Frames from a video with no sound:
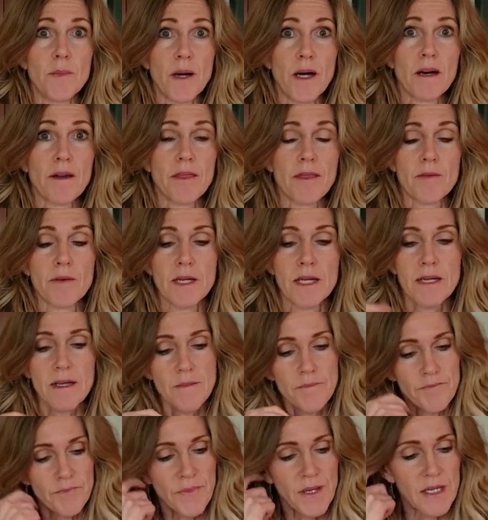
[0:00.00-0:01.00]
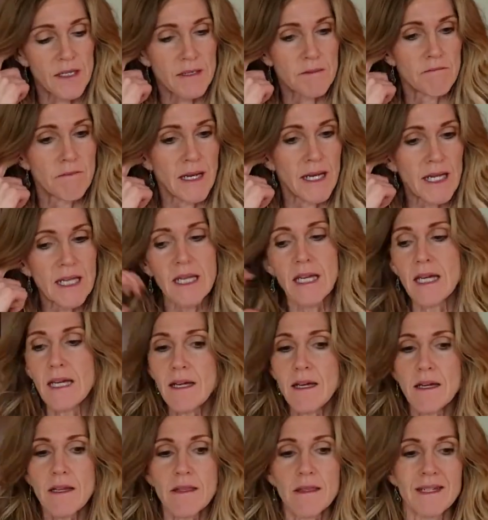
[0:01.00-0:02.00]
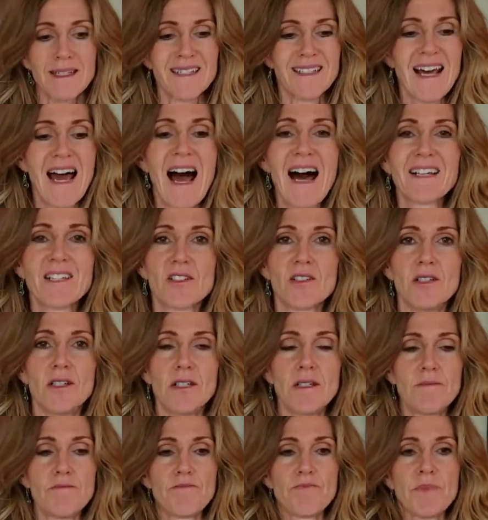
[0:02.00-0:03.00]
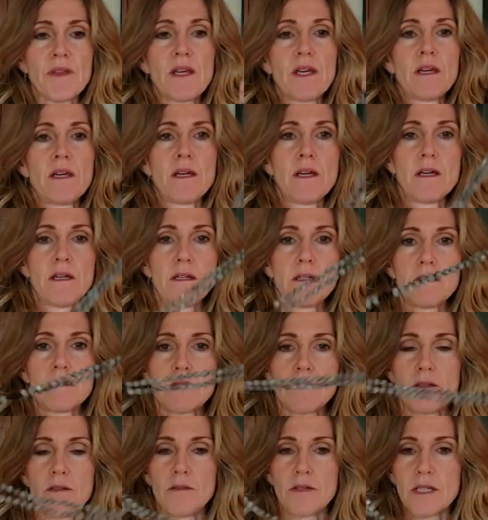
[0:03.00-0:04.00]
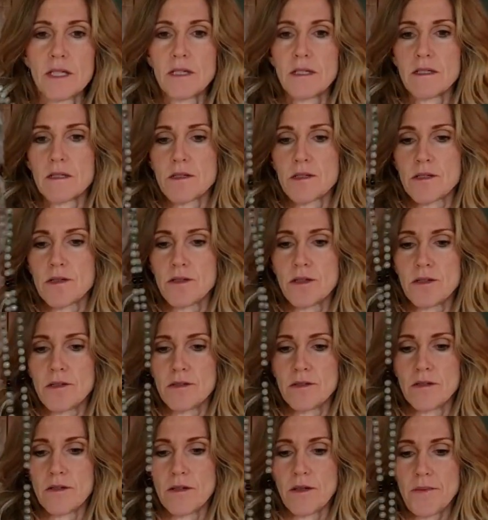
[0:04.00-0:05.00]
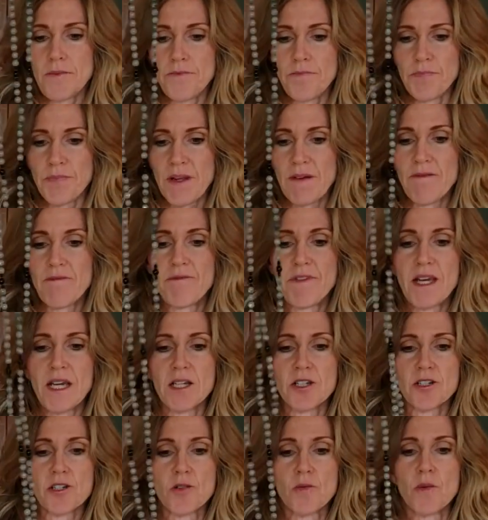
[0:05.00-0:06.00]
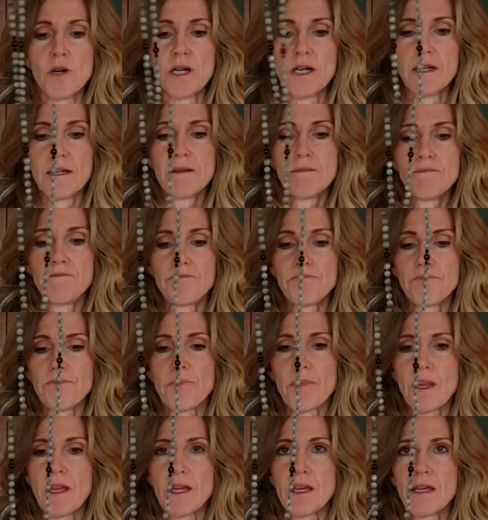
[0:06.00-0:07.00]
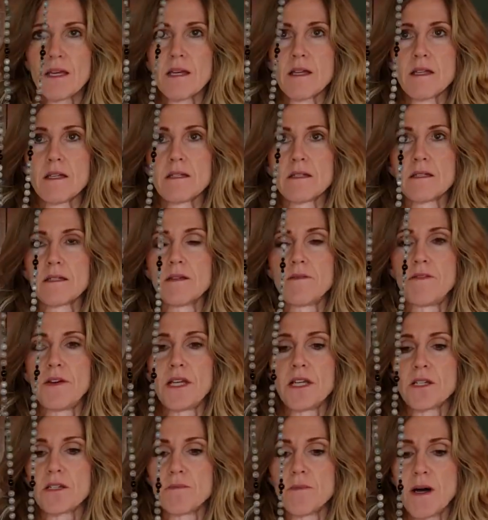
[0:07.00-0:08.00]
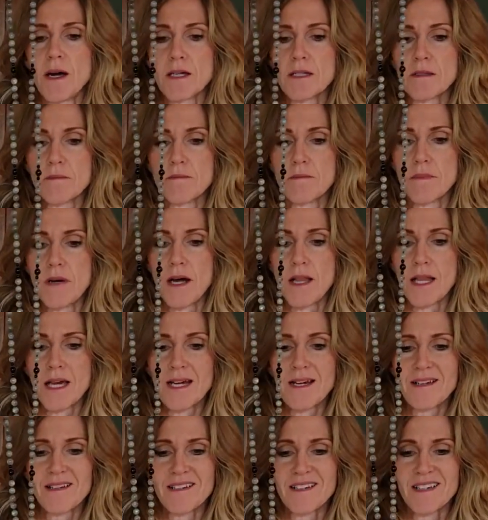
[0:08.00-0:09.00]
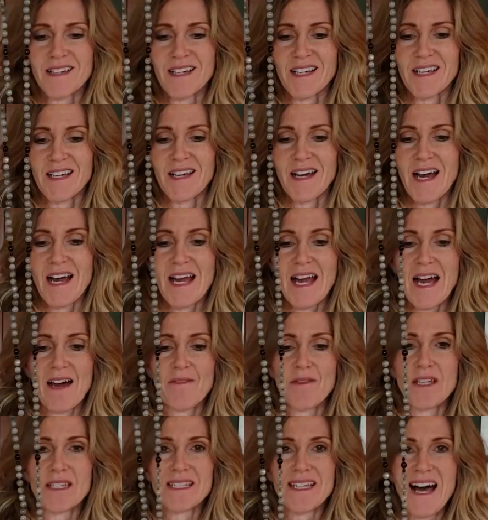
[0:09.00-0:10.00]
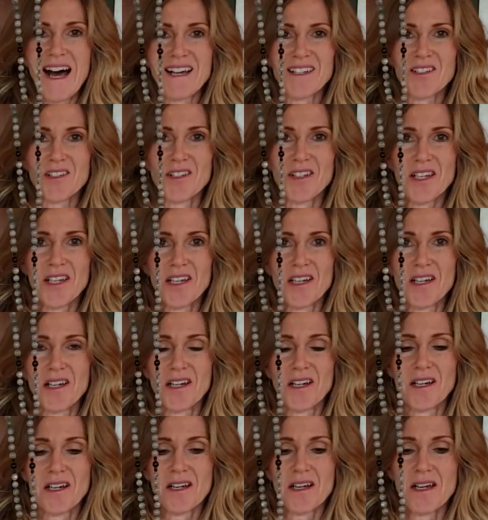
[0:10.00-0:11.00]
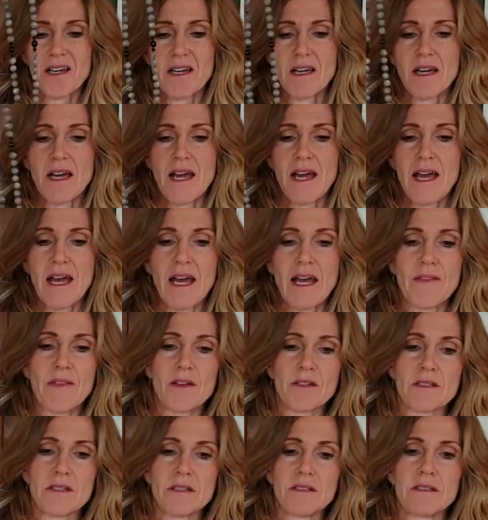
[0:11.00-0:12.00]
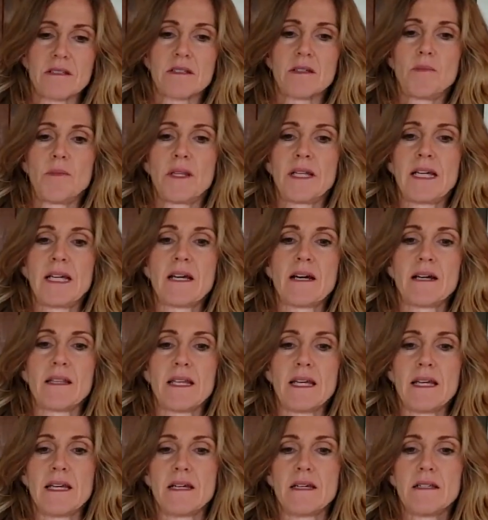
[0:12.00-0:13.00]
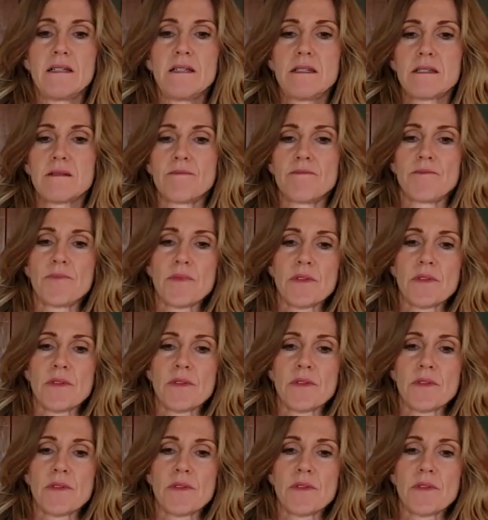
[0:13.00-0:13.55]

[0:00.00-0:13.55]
Part 3 is making the tassel. So I want to show you a finished one. This is a finished mala. I have the tassel here, and there's a little bling on the end.